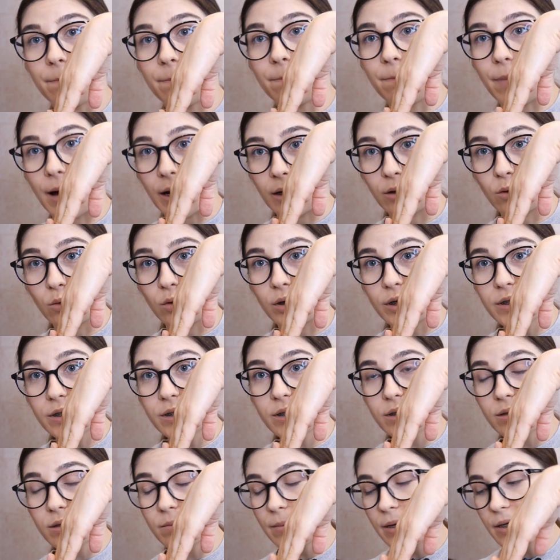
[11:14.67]

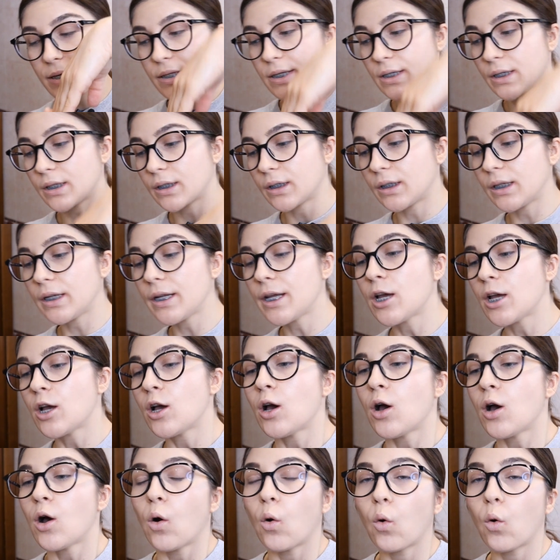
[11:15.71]
backwards basically,
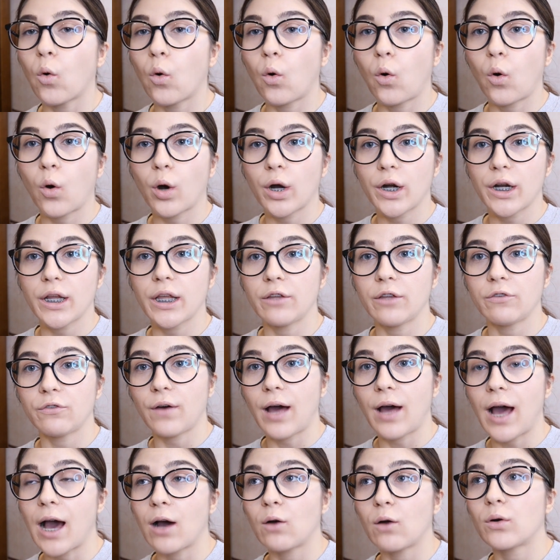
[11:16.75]
or if
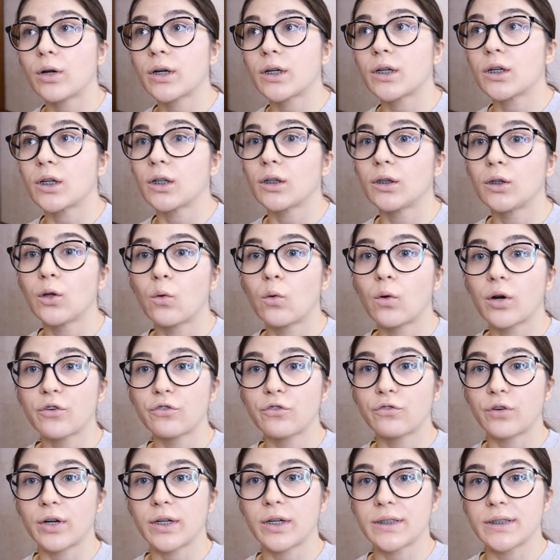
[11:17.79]
our lower
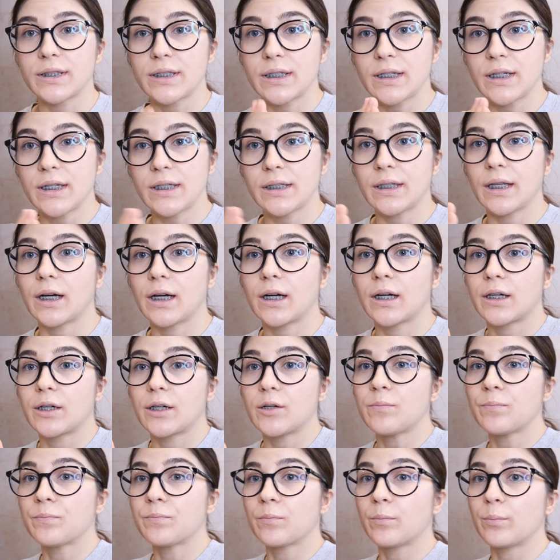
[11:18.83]
front teeth are
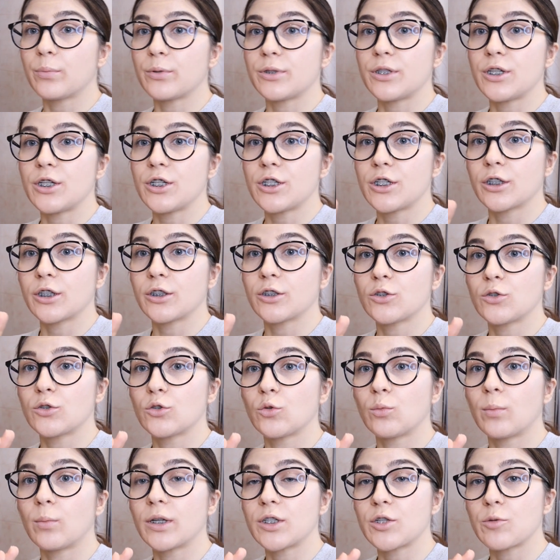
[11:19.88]
positioned
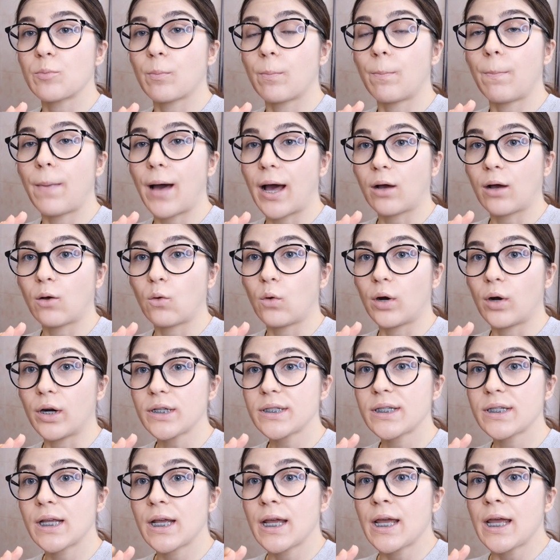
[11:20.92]
too much
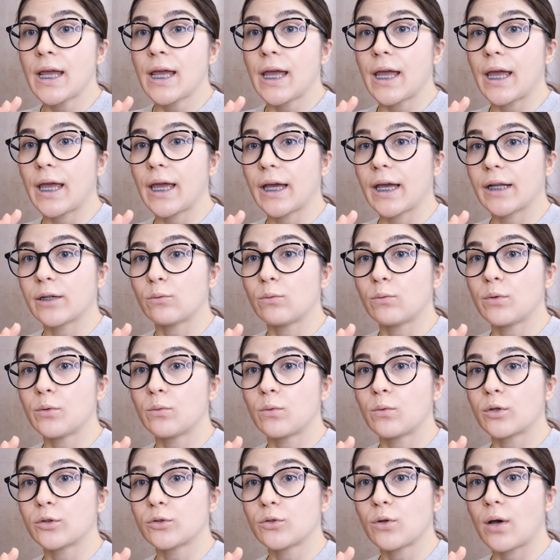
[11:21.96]
backwards and we
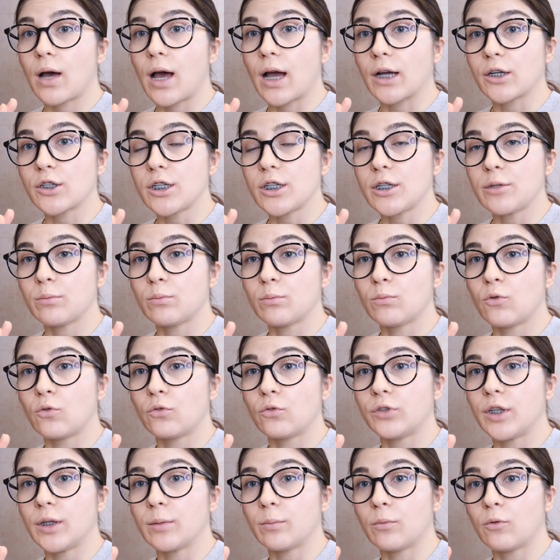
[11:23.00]
want to actually
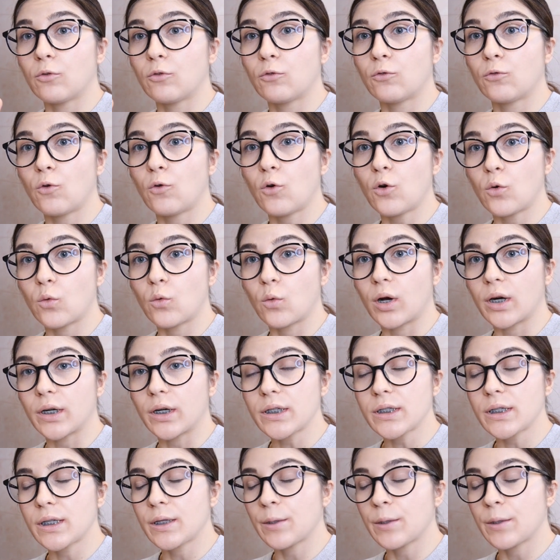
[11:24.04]
move them forward,